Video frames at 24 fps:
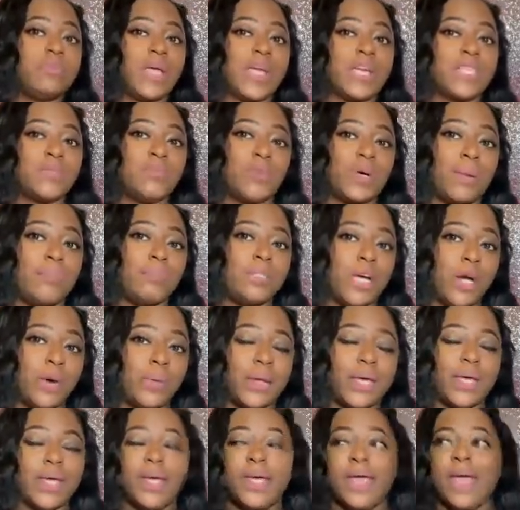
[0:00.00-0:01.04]
what I'm
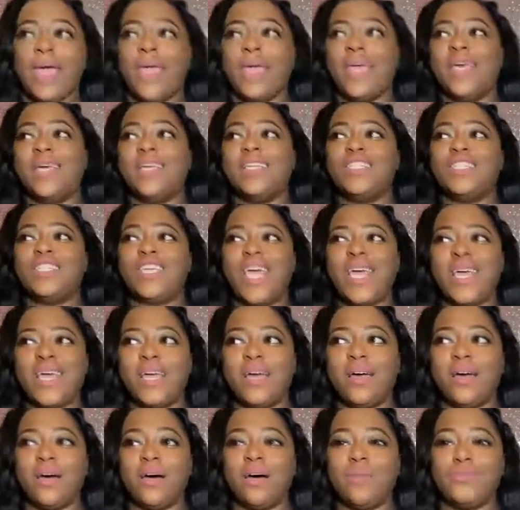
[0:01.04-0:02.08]
doing. And
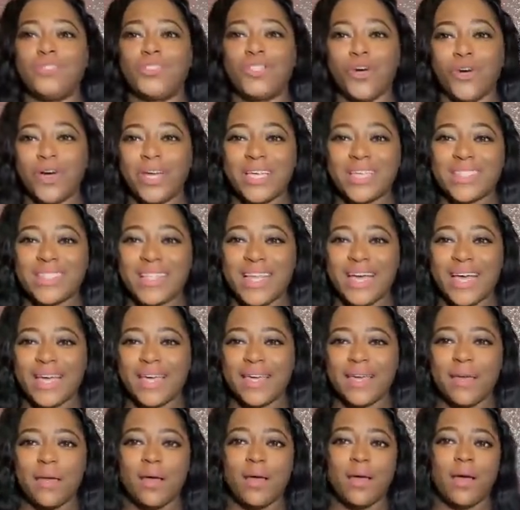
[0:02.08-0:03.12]
Joy is
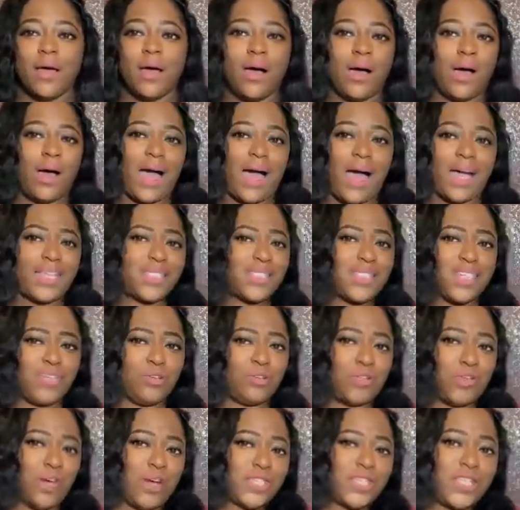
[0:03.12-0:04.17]
like, I see
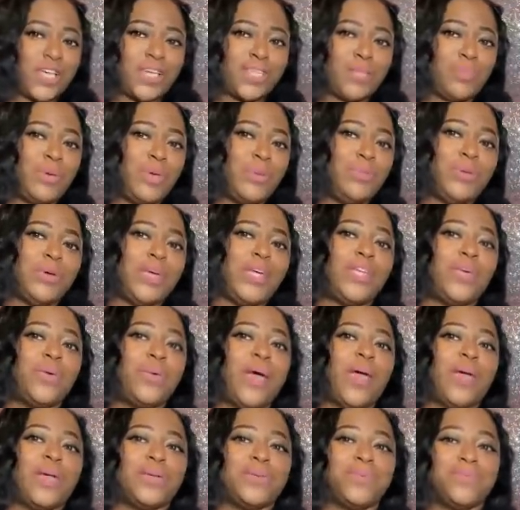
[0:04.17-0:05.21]
you talk to other people
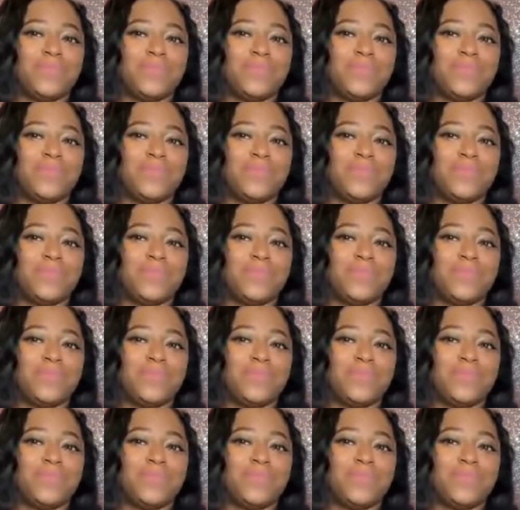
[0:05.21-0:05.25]
anyway.